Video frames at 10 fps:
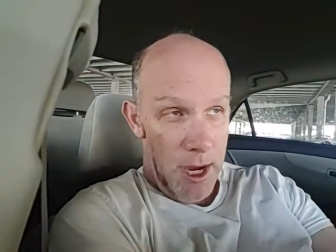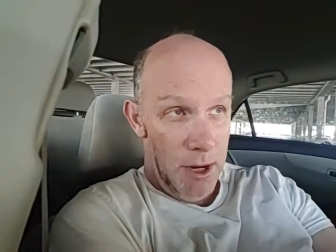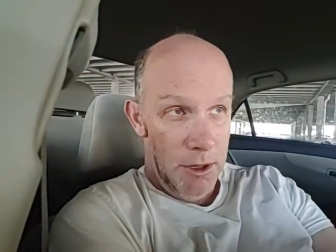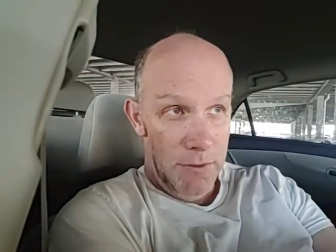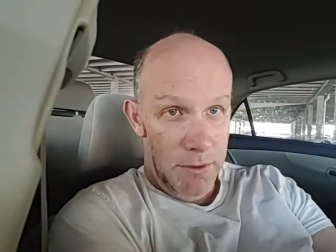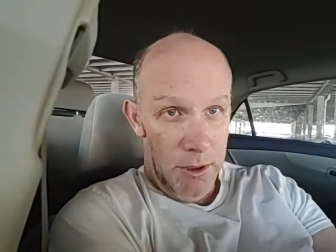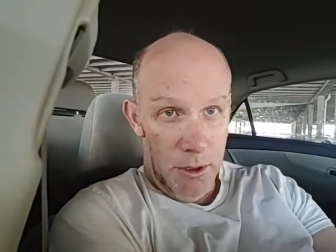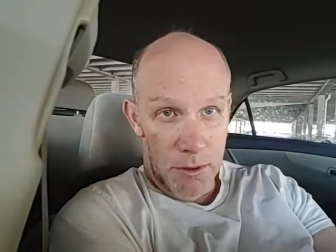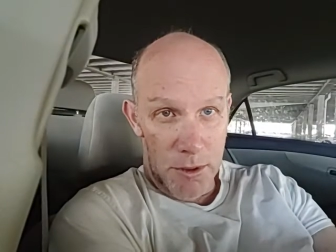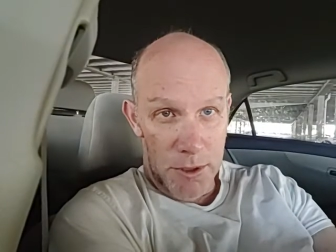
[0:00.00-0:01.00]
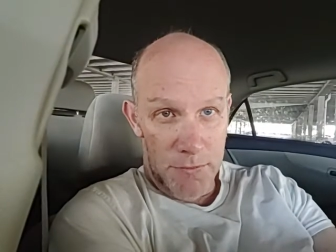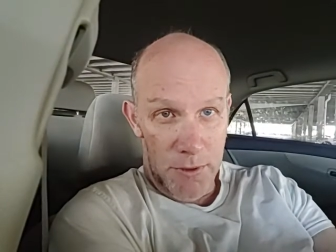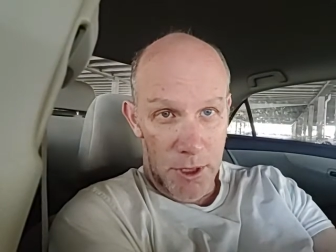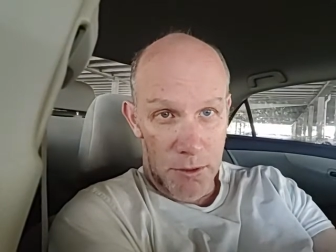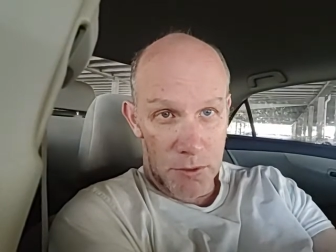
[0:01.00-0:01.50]
I don't even know whether this
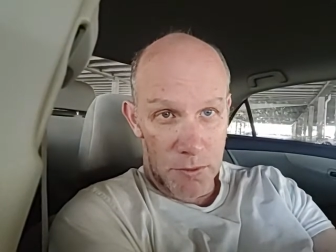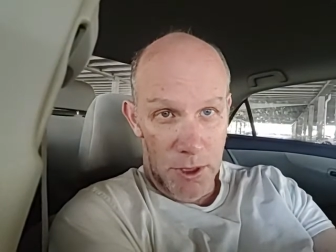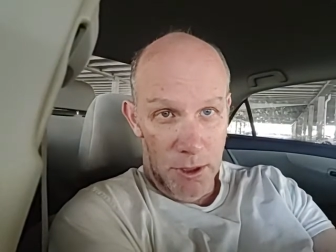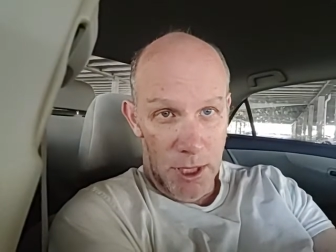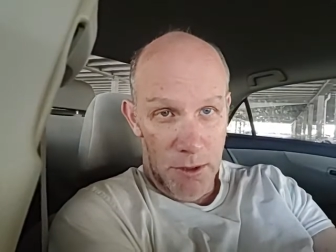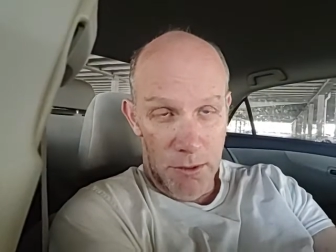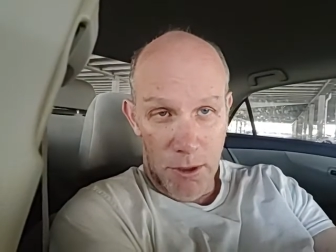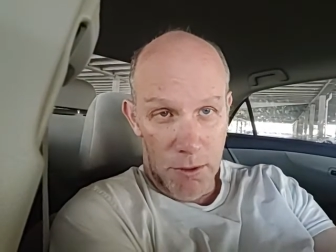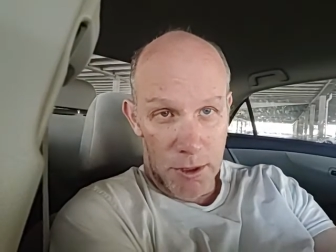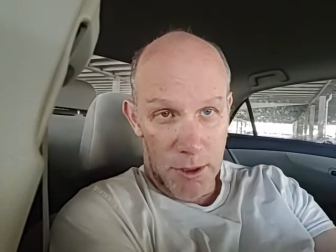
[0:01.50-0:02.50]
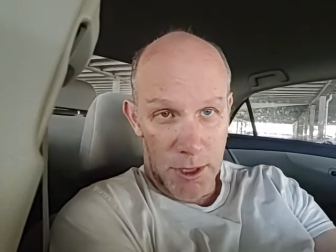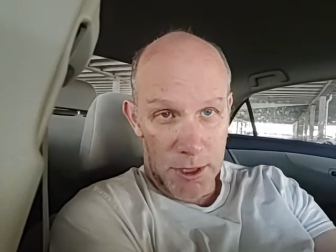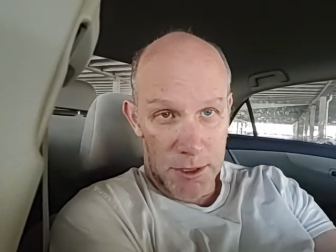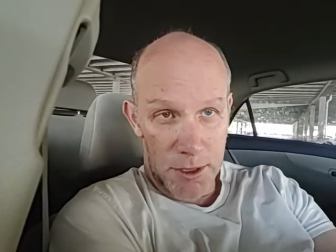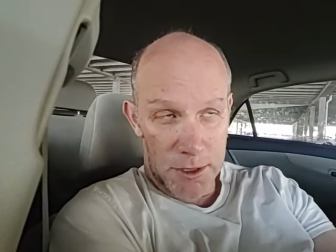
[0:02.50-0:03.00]
video is real. I don't know whether it
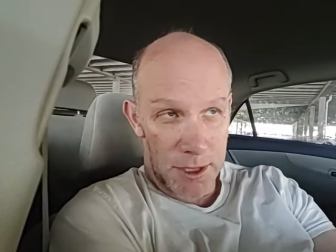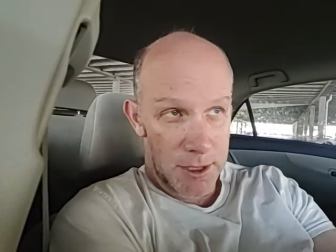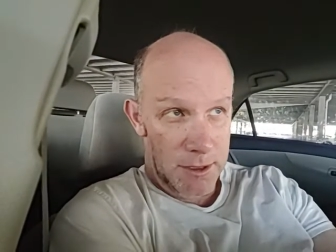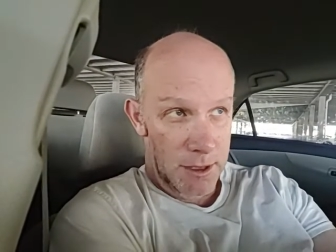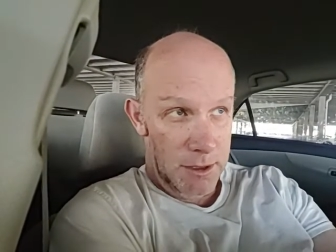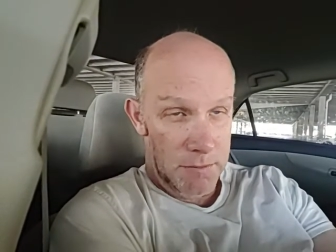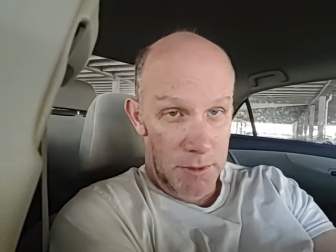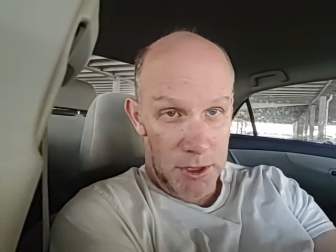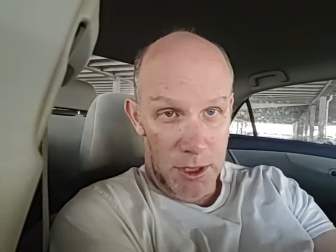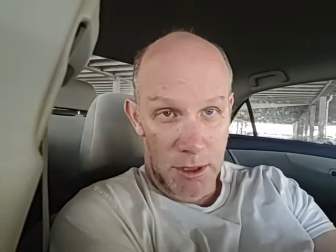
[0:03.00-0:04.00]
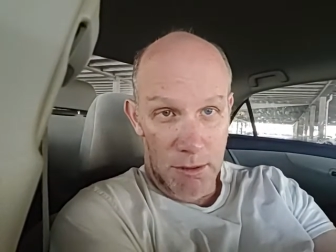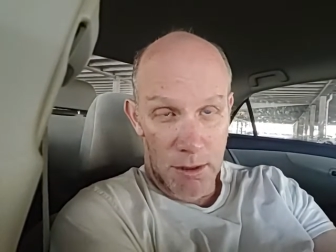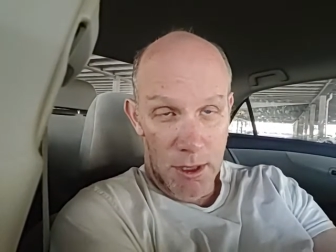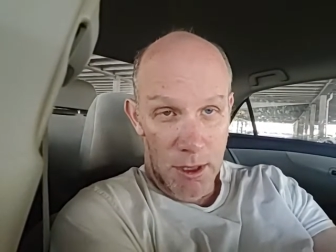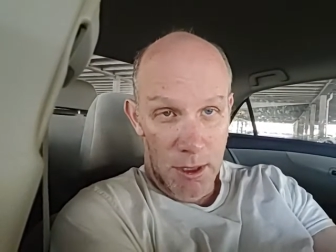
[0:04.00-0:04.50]
exists. I said as much in
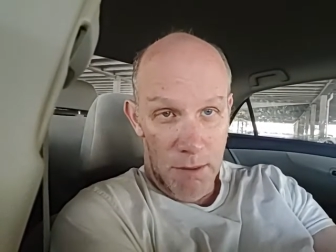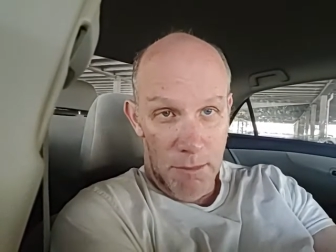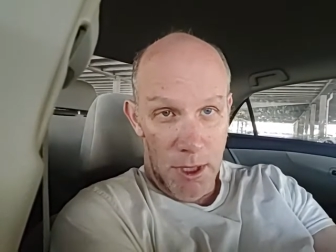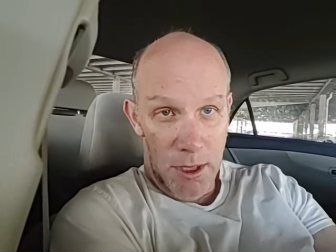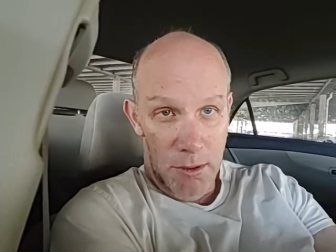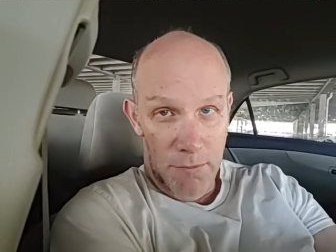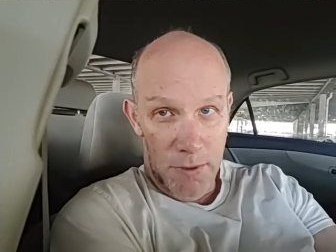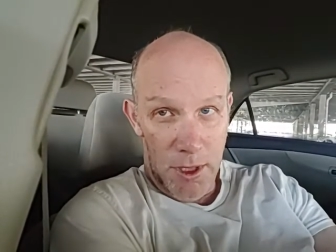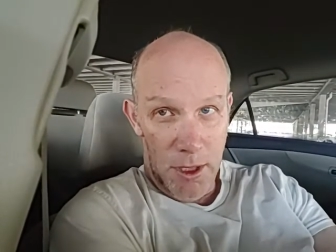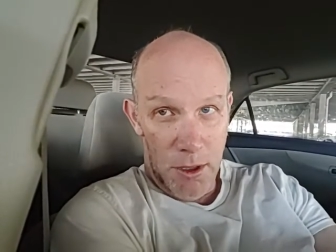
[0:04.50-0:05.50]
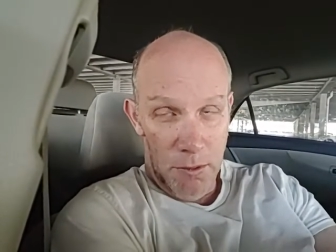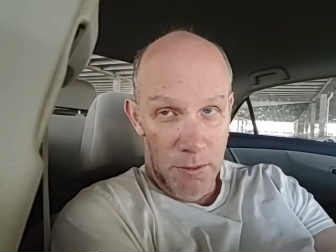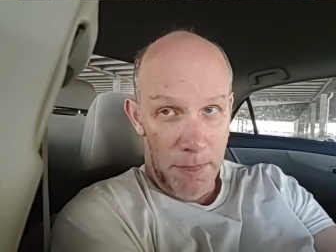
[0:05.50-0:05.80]
my own video.